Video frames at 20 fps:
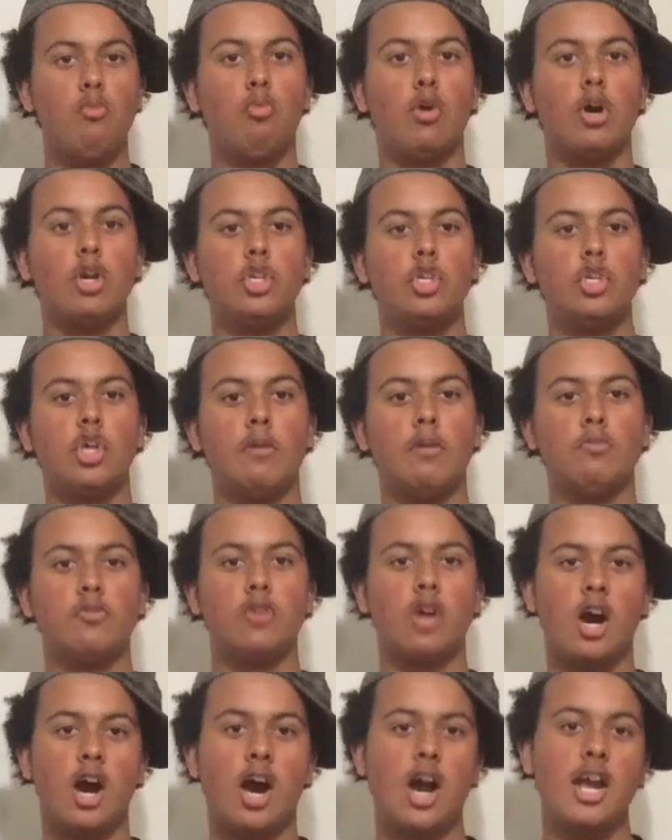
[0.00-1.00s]
what's up
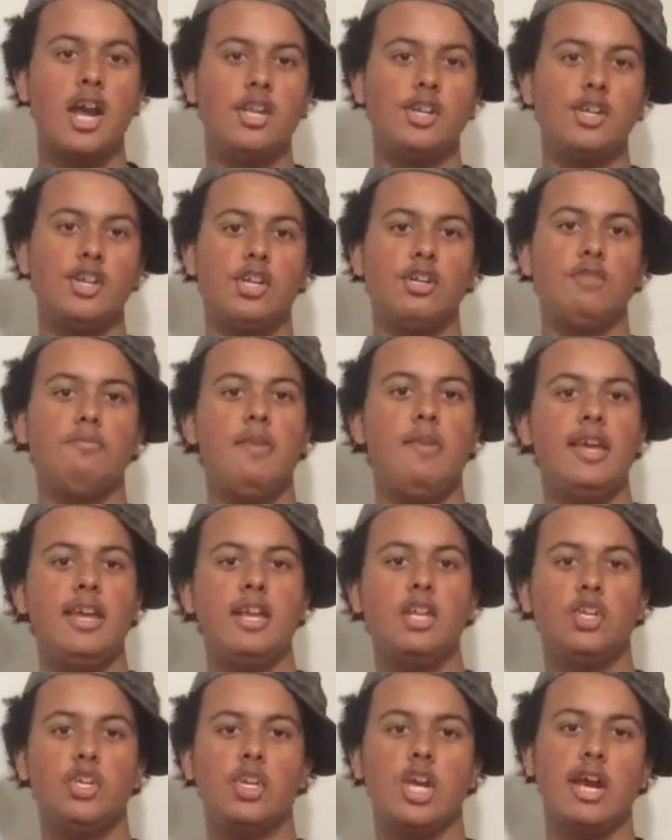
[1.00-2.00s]
guys, it's
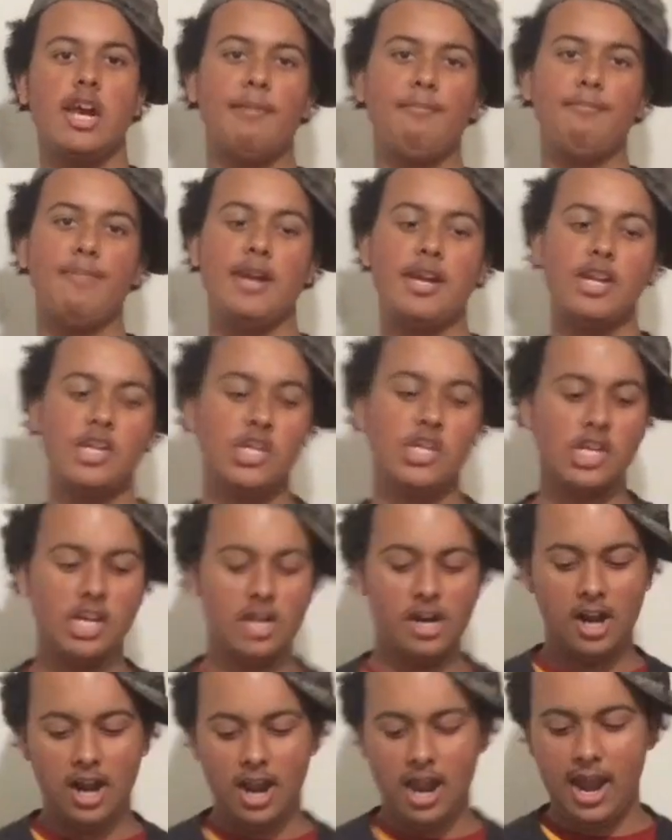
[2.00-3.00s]
me, Jampis,
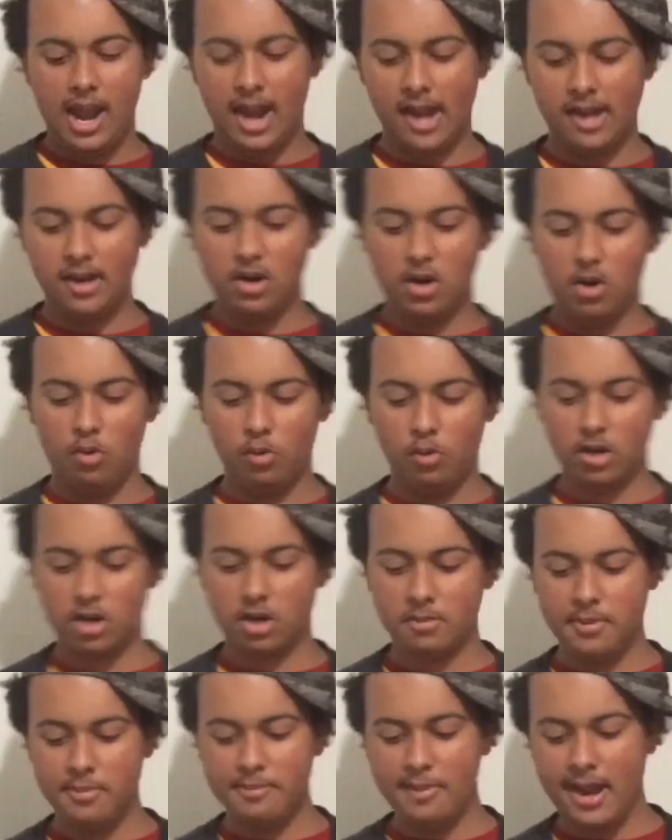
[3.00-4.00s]
and we're
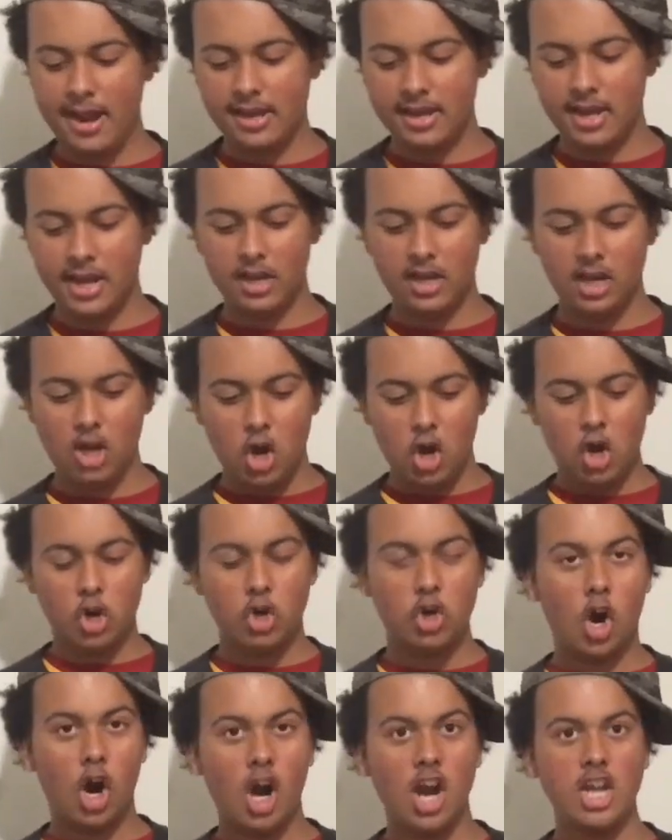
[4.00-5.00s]
going to be making
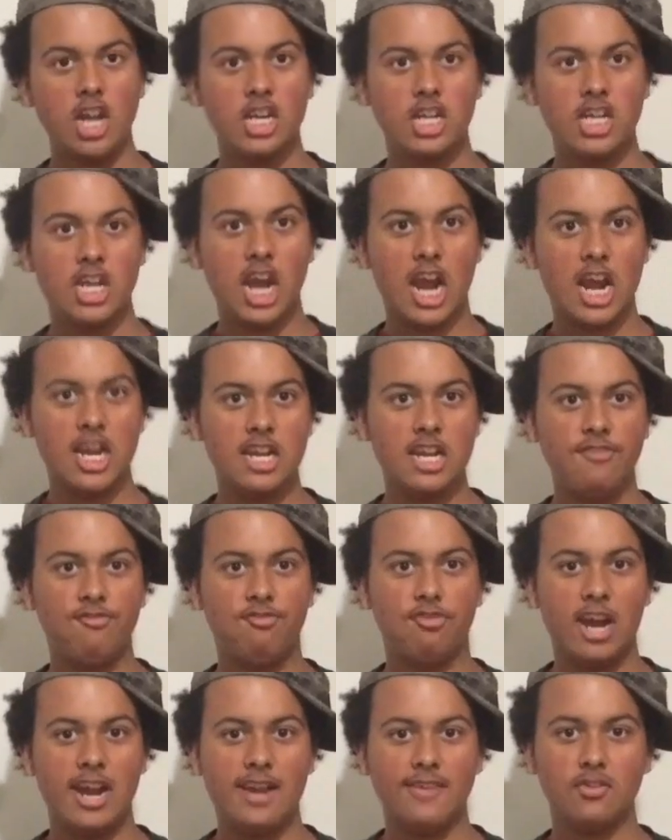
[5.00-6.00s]
cotton candy
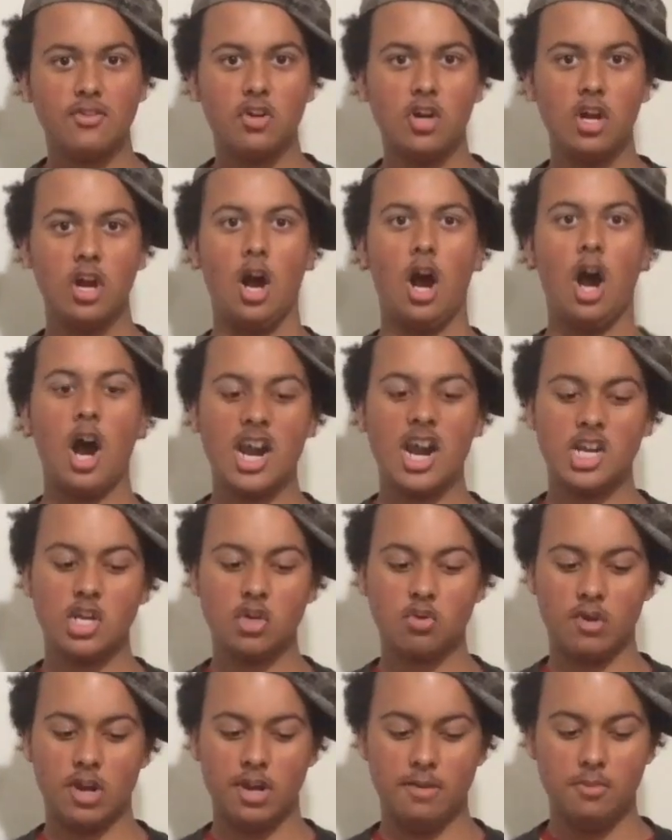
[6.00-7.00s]
flavor ice
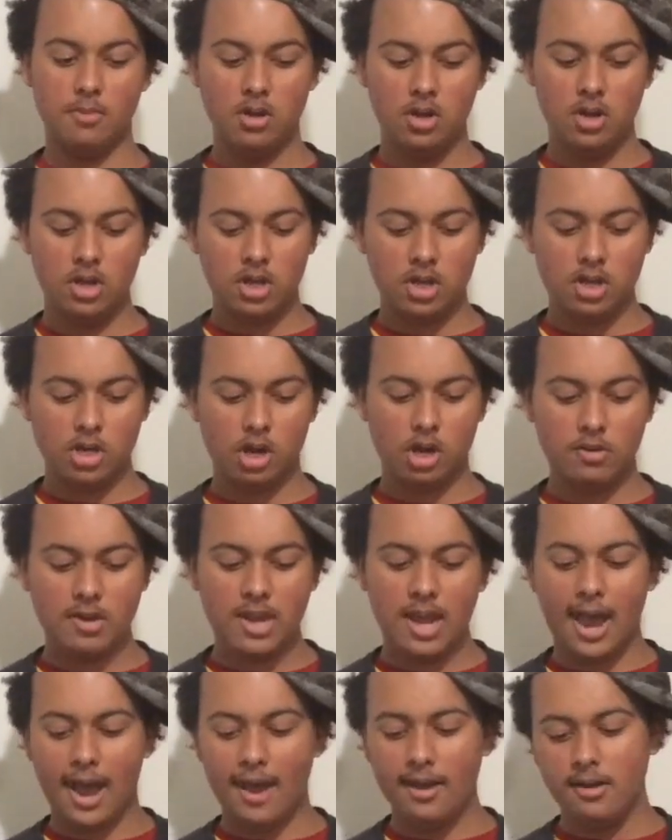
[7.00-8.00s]
cream. So
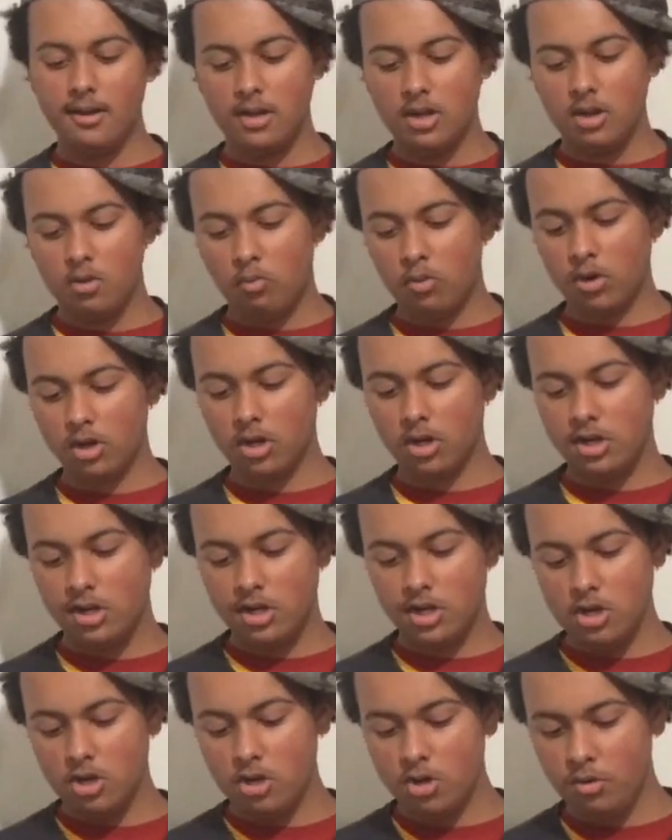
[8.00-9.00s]
yeah, we're going to
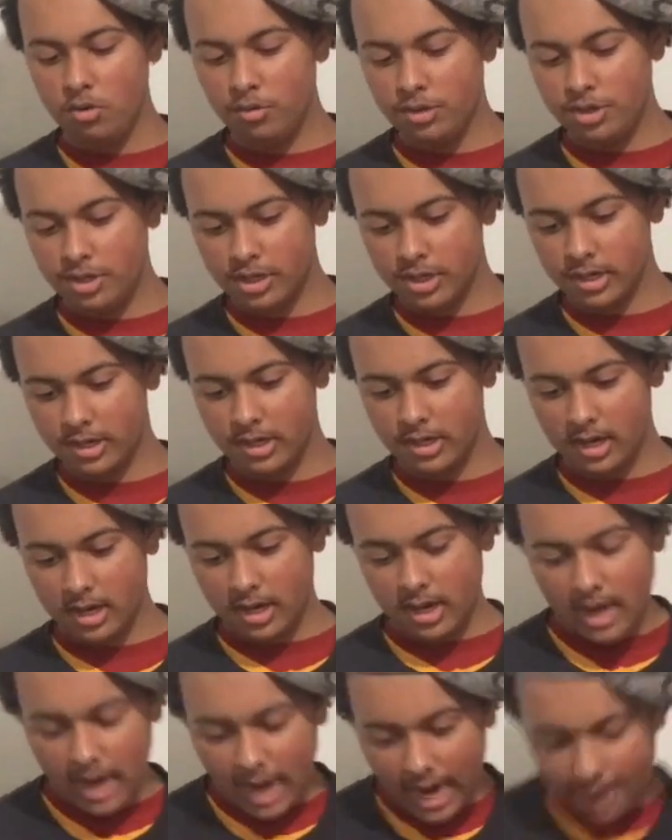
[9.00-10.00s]
use
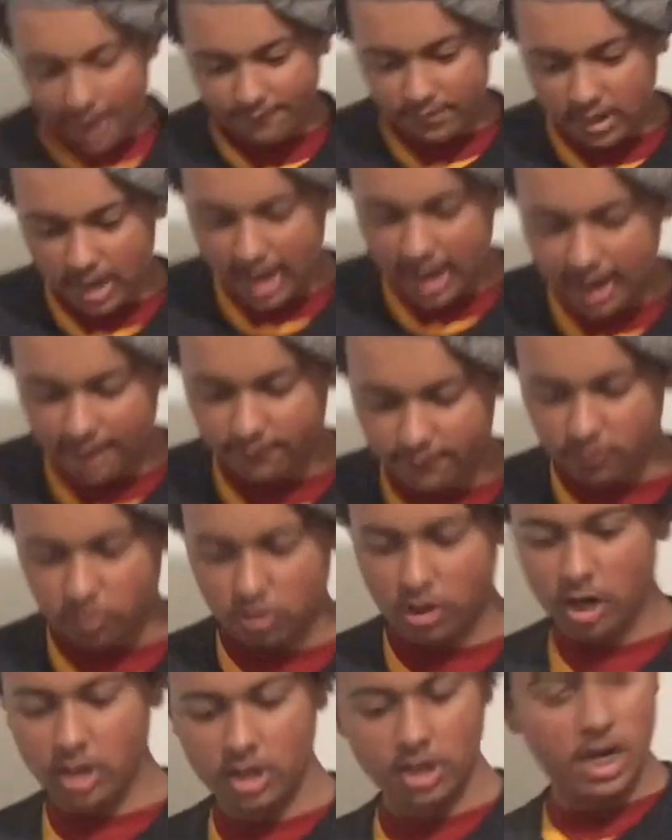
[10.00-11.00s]
half and half
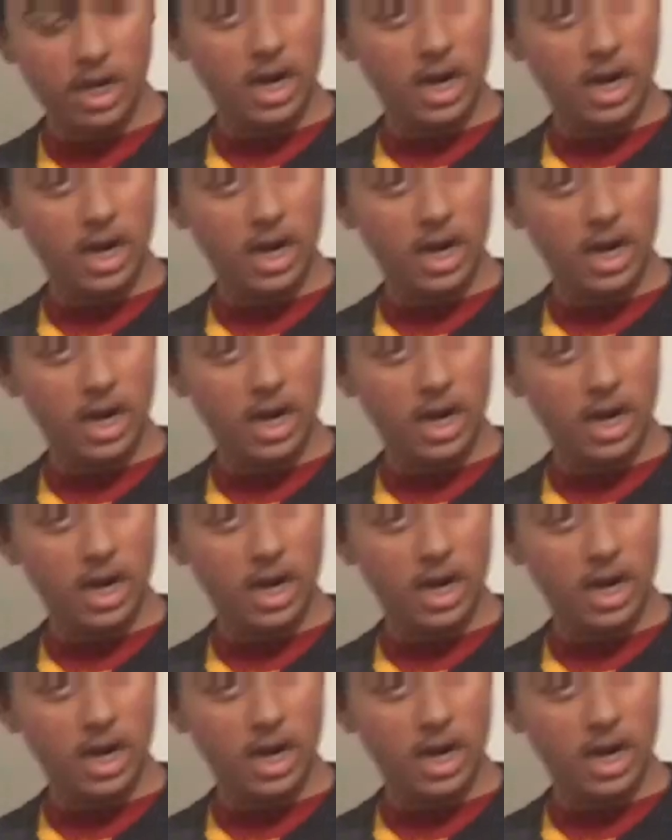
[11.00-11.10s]
cotton